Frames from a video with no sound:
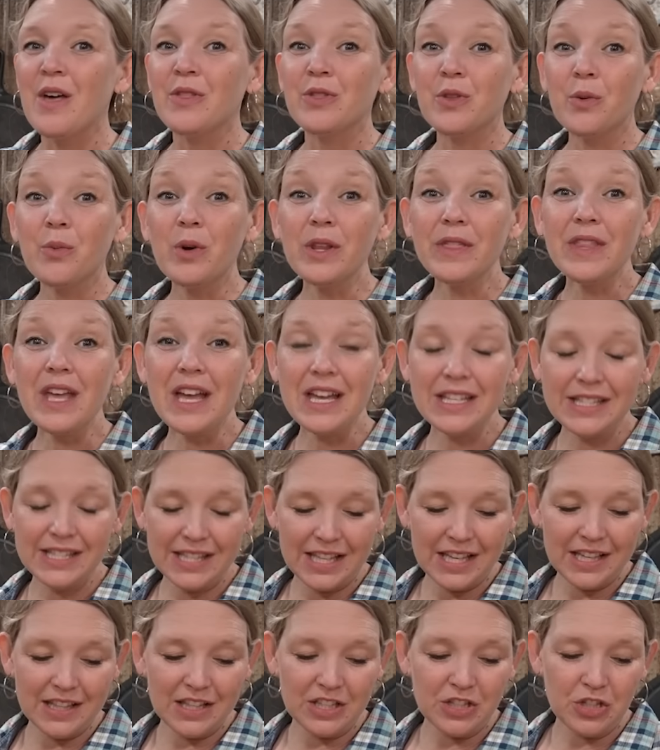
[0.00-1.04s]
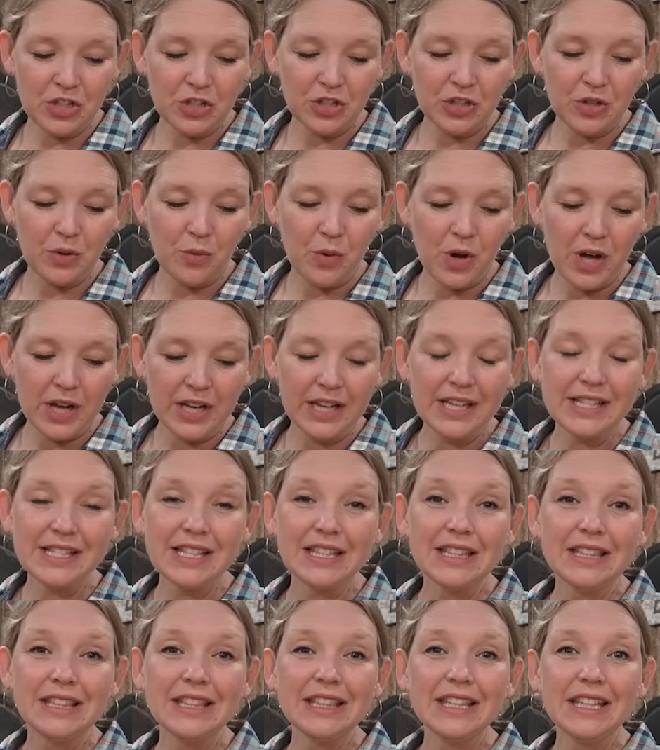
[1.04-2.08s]
The one last thing that you're going to want is a
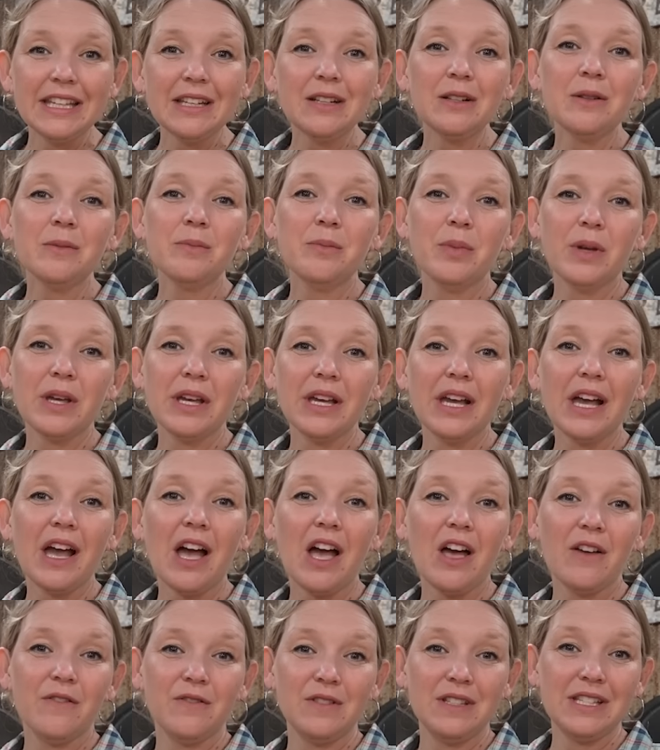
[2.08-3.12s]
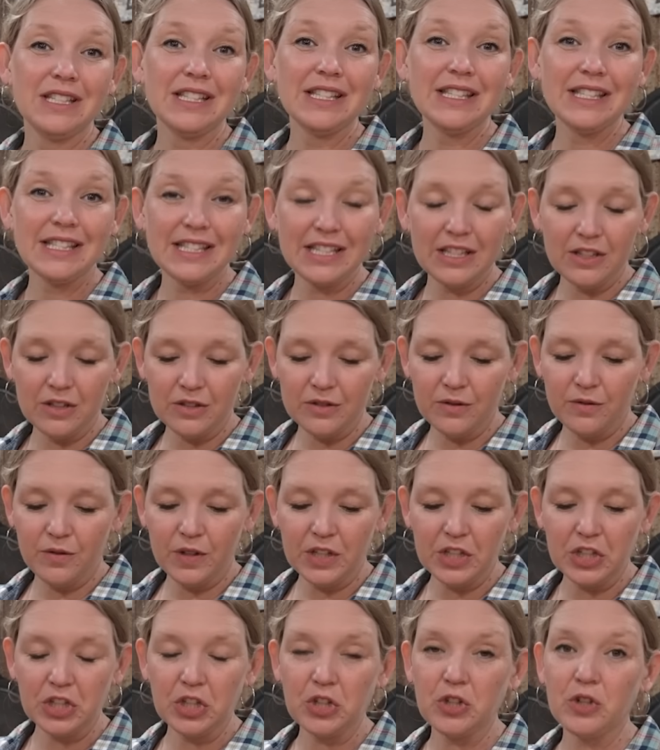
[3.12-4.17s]
little bit of distilled
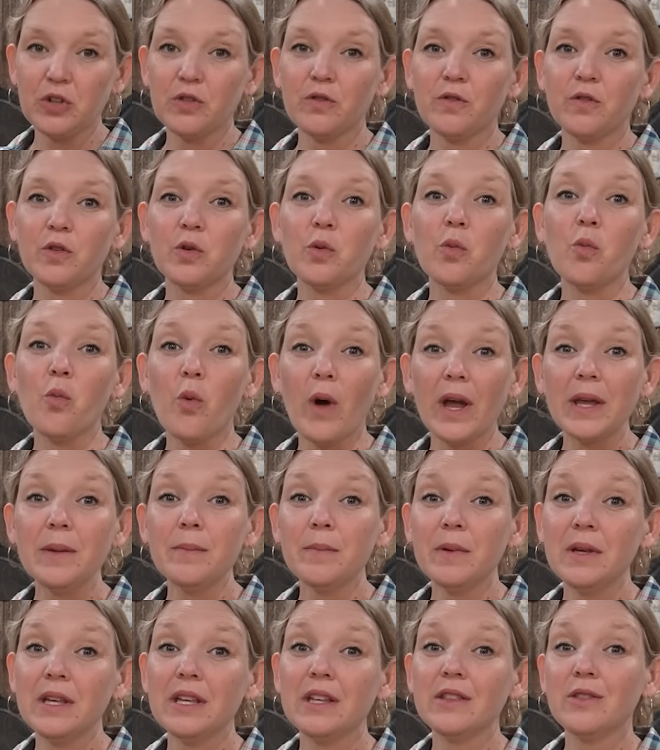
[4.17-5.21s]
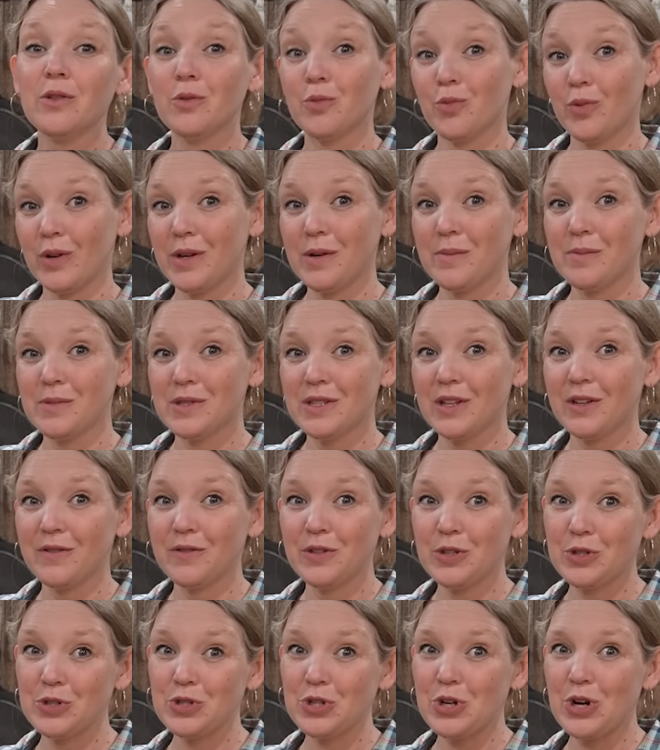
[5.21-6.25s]
vinegar for wiping the rims of
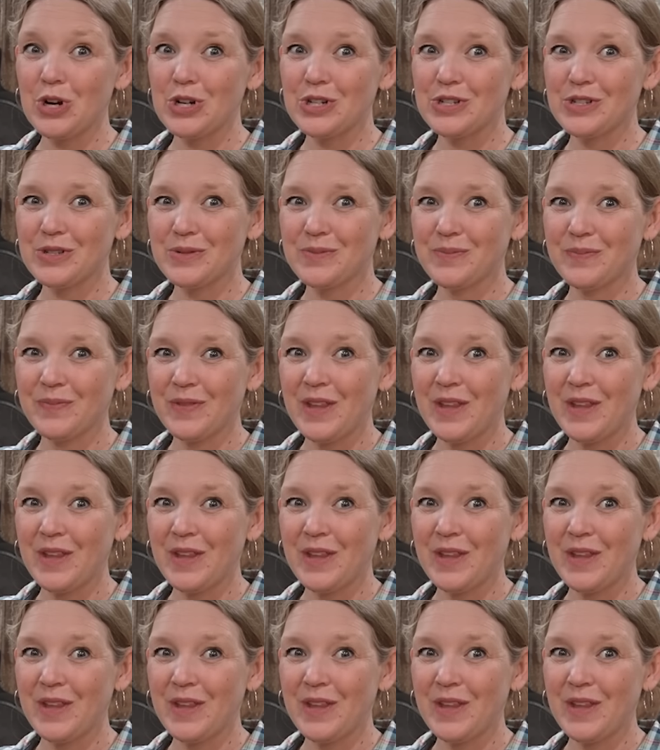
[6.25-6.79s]
your jars.